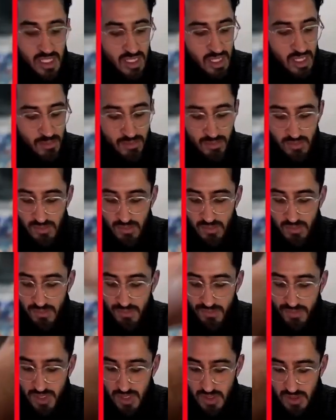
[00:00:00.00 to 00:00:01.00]
I'm
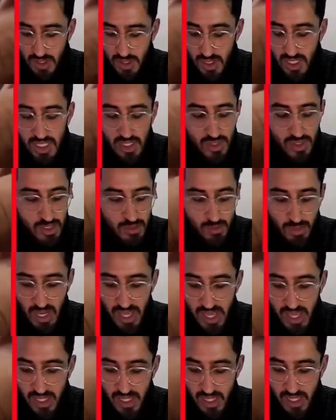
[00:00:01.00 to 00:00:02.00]
certainly interested in
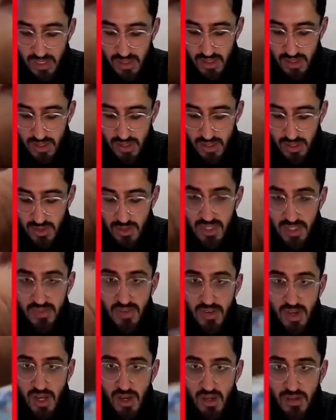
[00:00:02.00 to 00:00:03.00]
playing it. It's just a
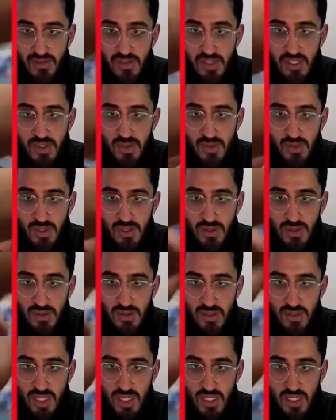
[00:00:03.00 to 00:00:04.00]
different art for this one.
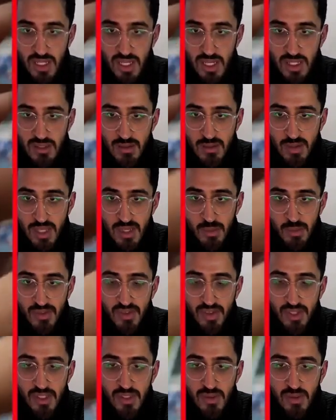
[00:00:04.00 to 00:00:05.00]
Nice, I think I prefer
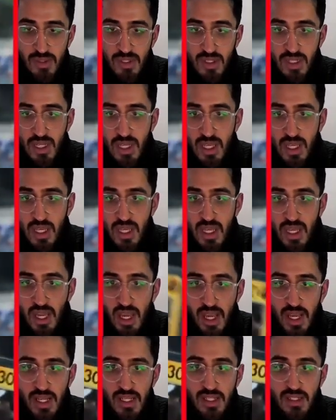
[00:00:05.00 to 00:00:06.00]
this one.
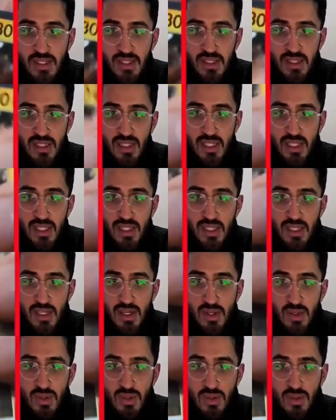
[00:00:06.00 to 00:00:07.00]
And the
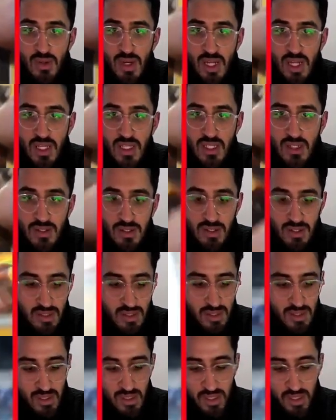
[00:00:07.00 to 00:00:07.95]
Koraidon.